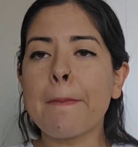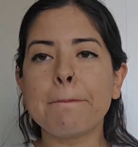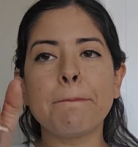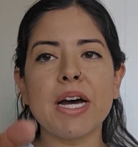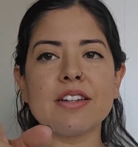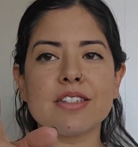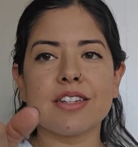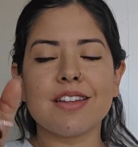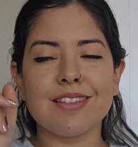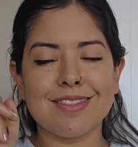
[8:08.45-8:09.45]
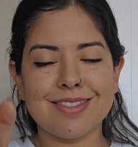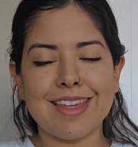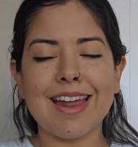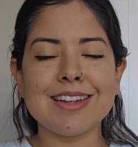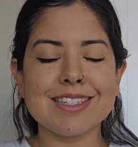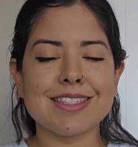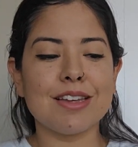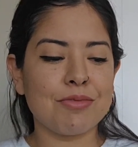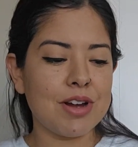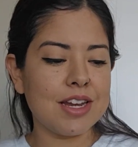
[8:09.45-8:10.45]
But that is the
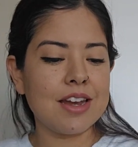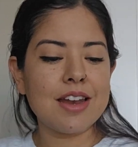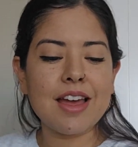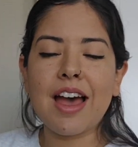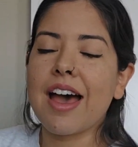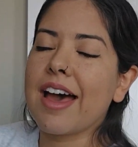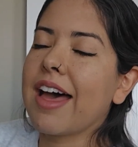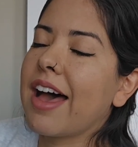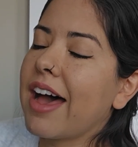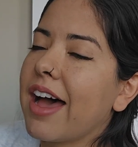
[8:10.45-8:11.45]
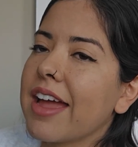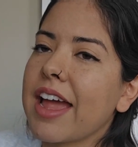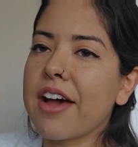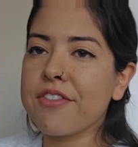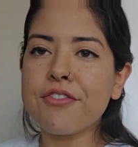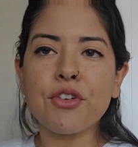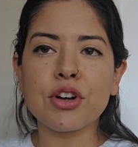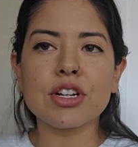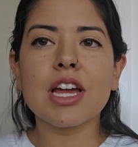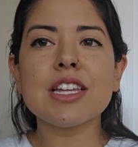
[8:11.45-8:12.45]
one I have
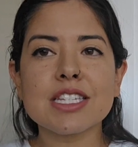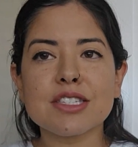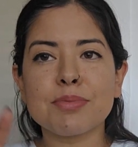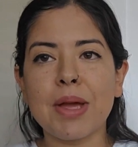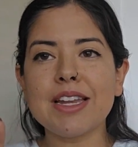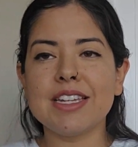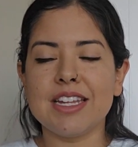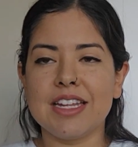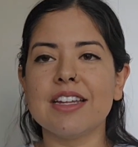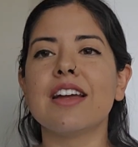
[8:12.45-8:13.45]
for spending.